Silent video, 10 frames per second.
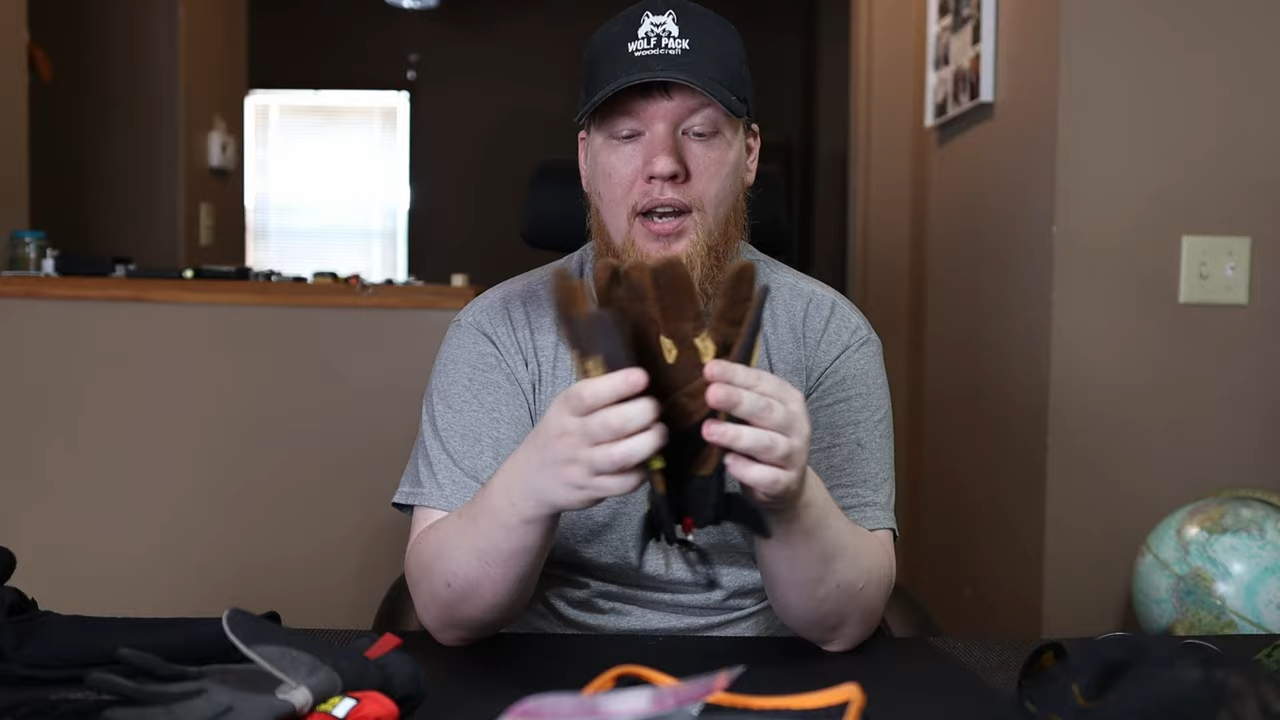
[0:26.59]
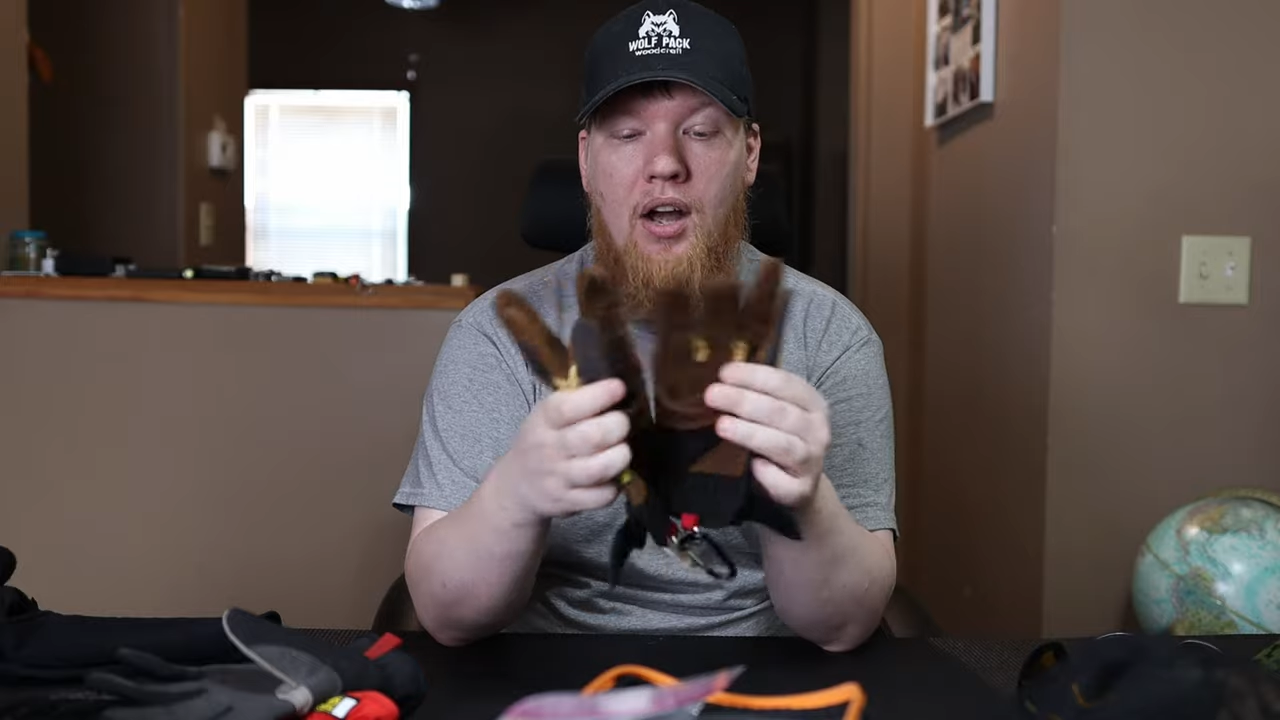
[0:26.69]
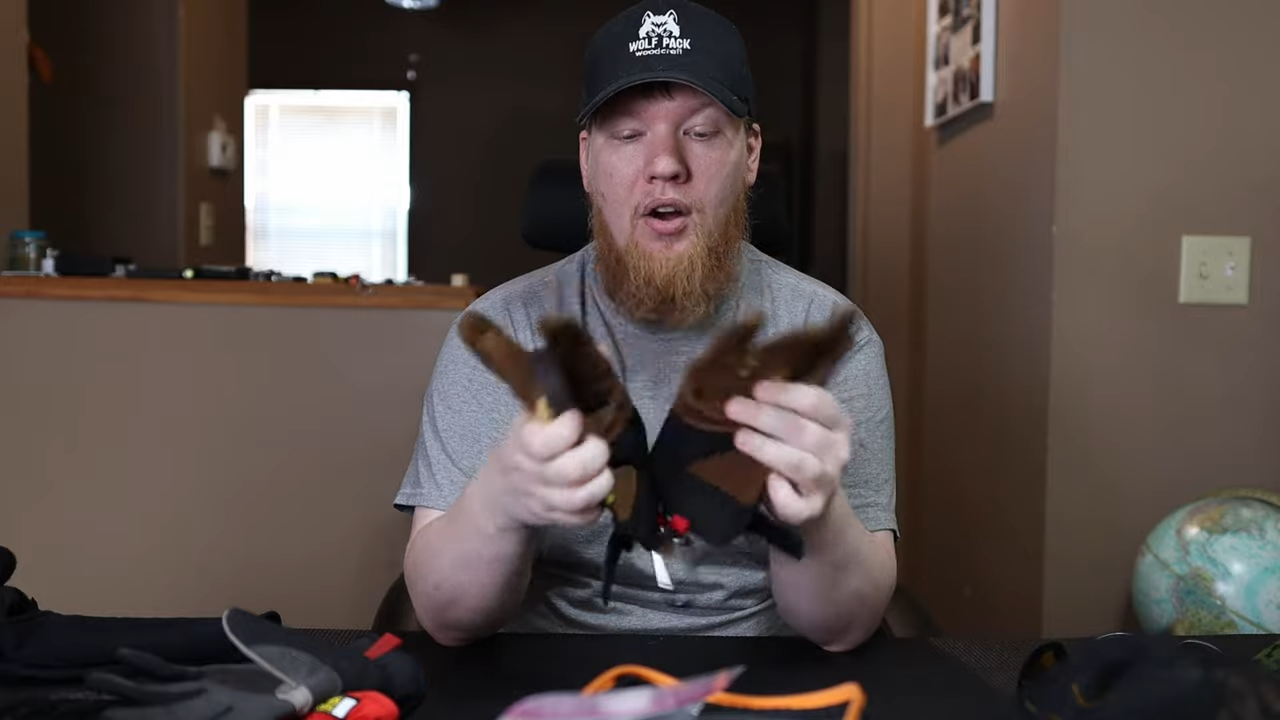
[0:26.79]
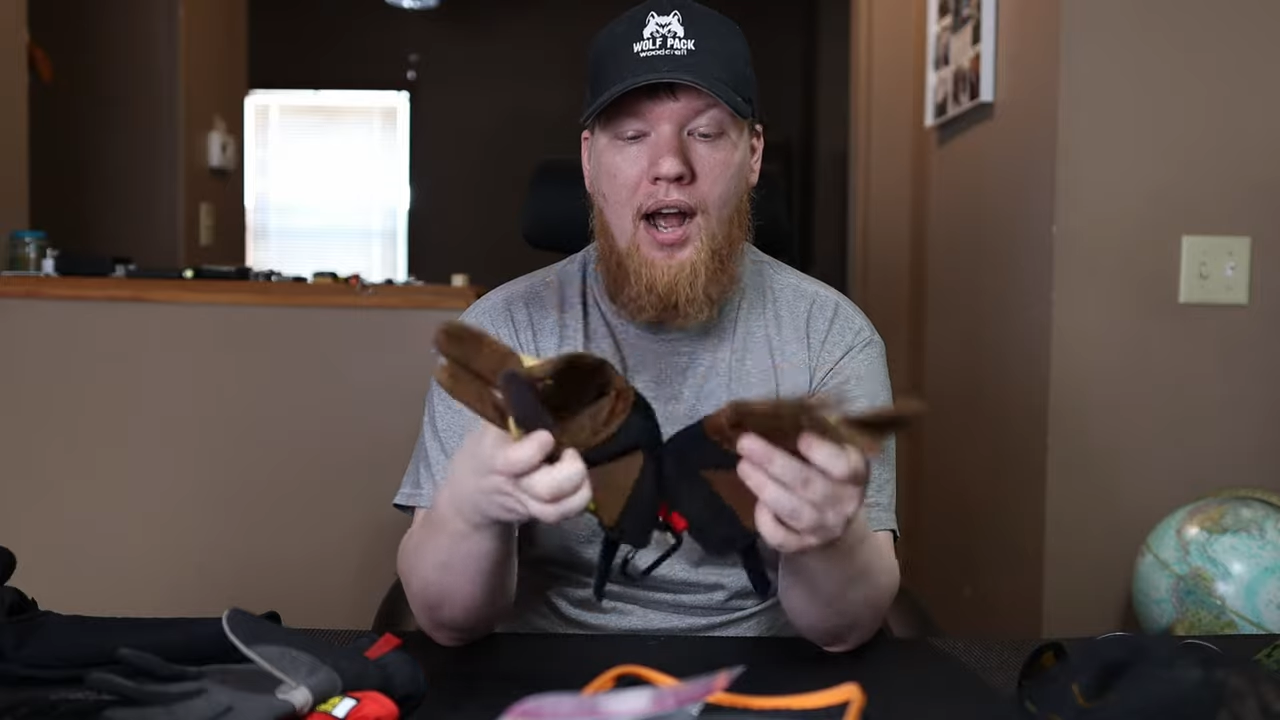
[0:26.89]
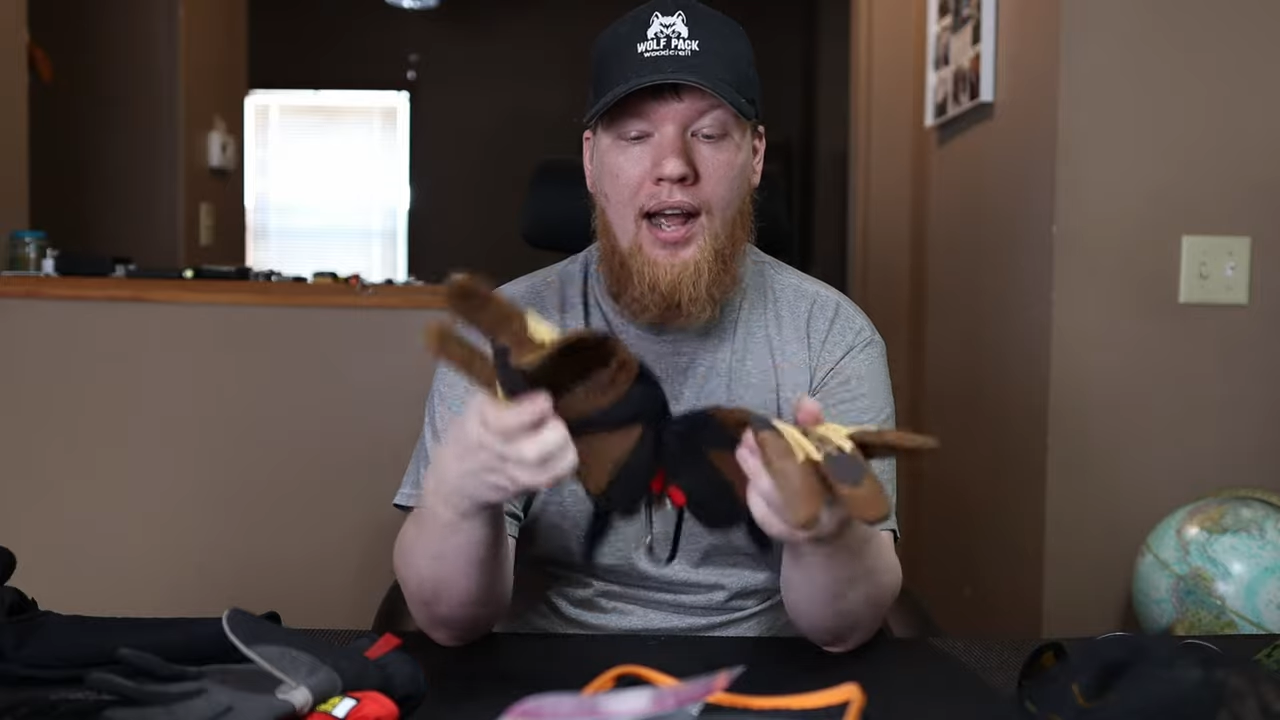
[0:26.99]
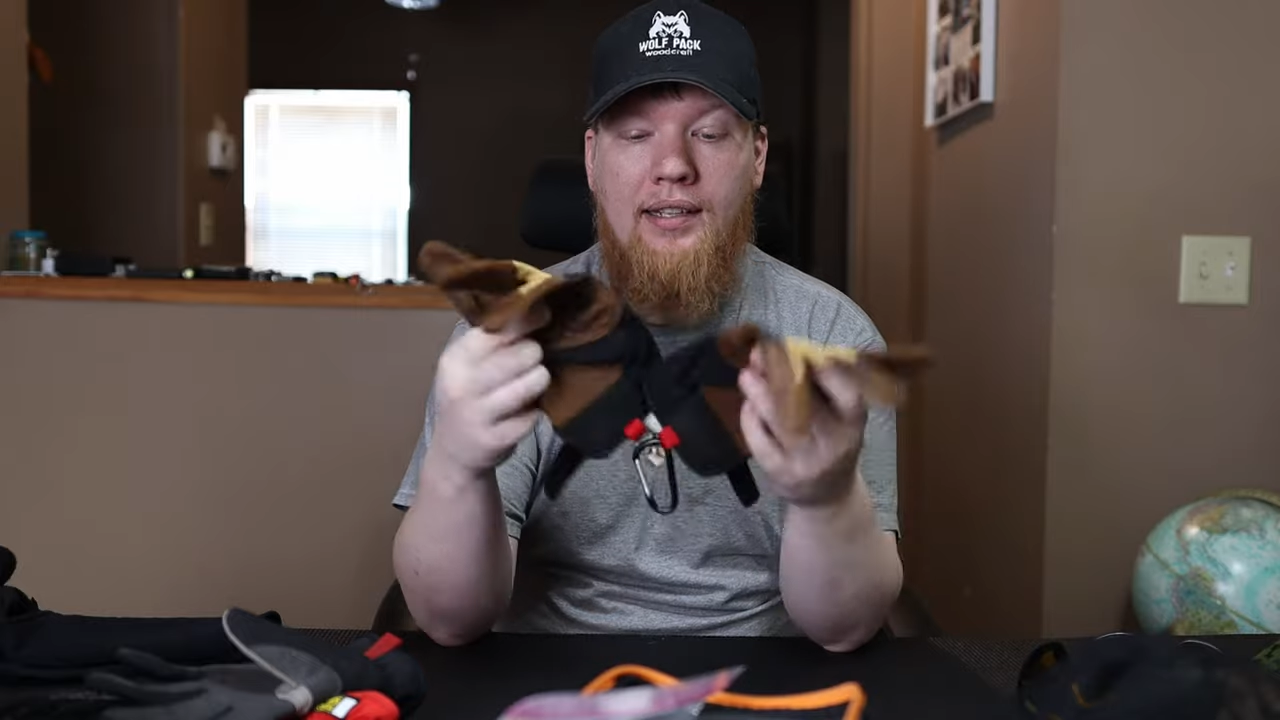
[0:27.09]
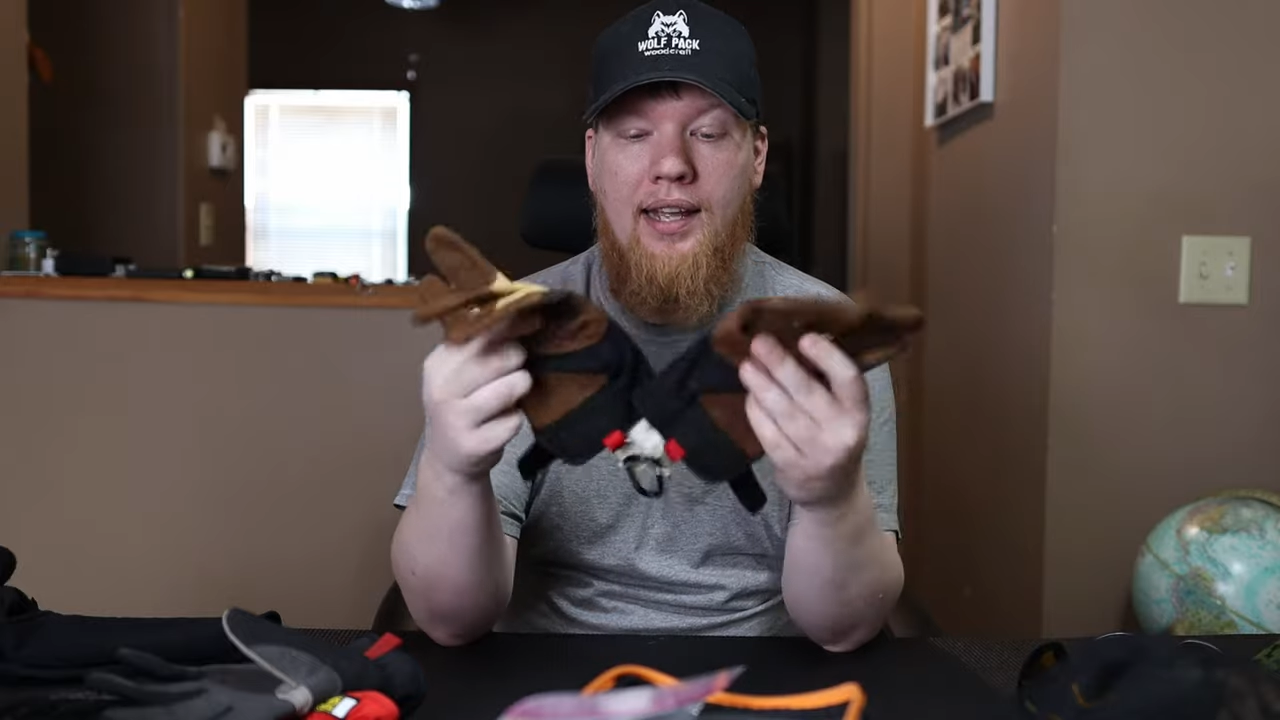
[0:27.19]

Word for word: Now, I